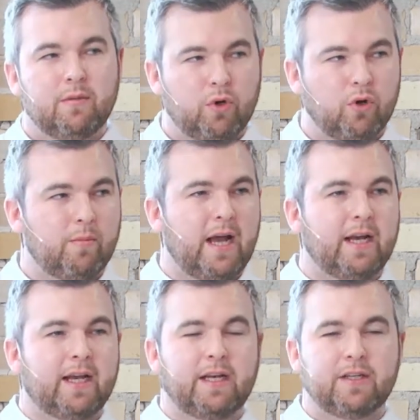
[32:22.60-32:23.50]

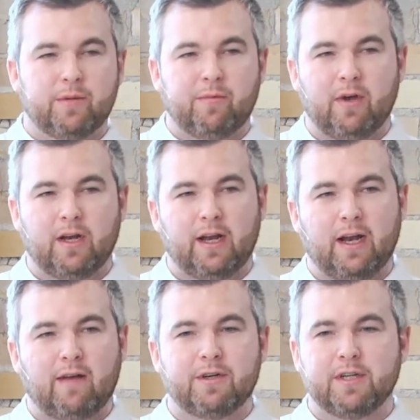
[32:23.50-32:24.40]
programmatic, any type of online
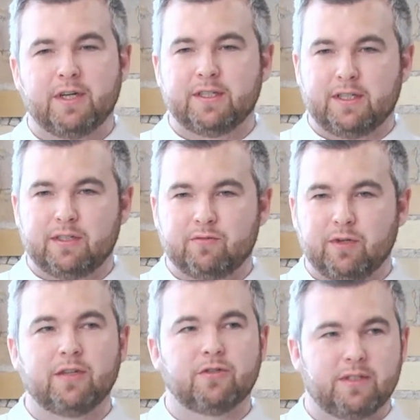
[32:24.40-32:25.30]
advertising is
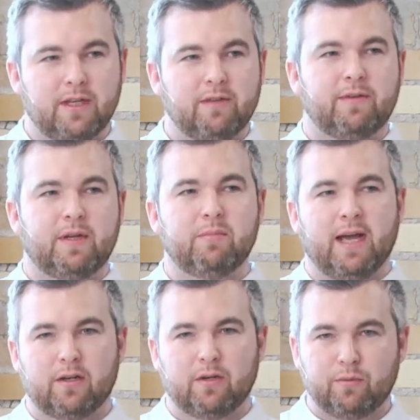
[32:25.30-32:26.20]
really just a
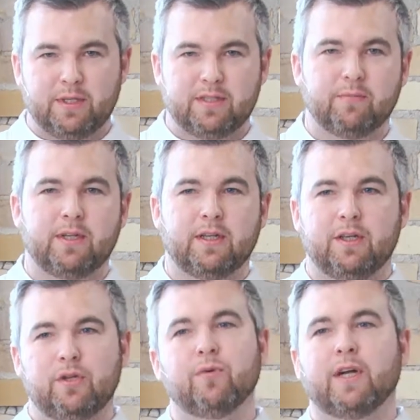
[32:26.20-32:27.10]
feedback loop. It's something that
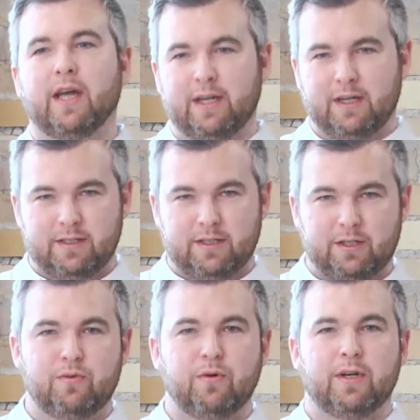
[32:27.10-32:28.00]
you are getting as
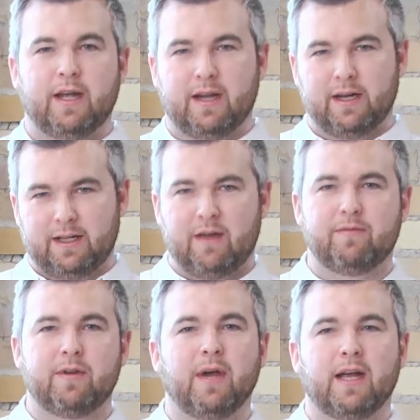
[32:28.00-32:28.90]
you are then getting that
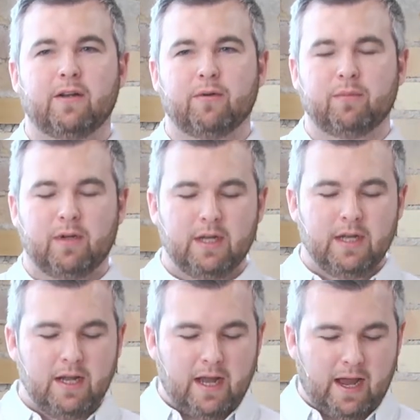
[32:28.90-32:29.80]
feedback loop.
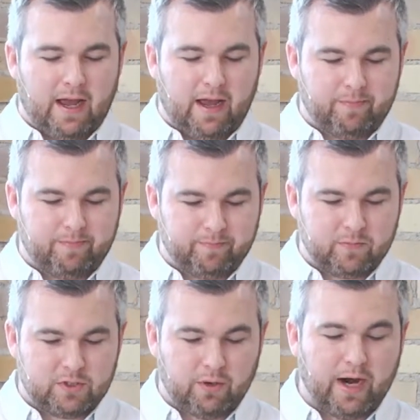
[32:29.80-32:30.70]

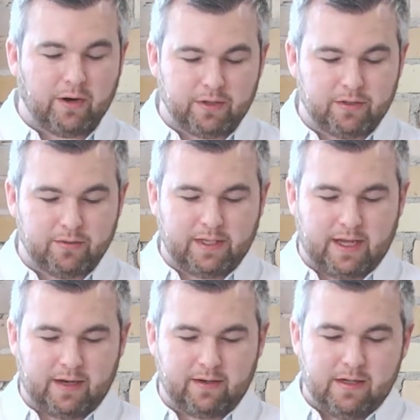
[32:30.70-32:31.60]
So how are you doing
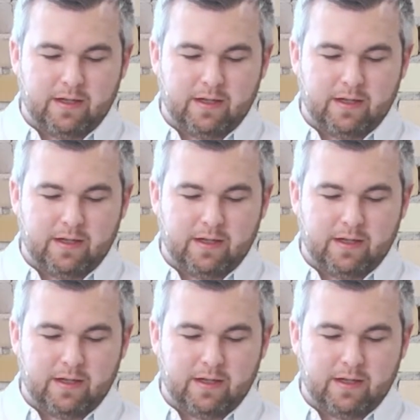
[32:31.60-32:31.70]
that?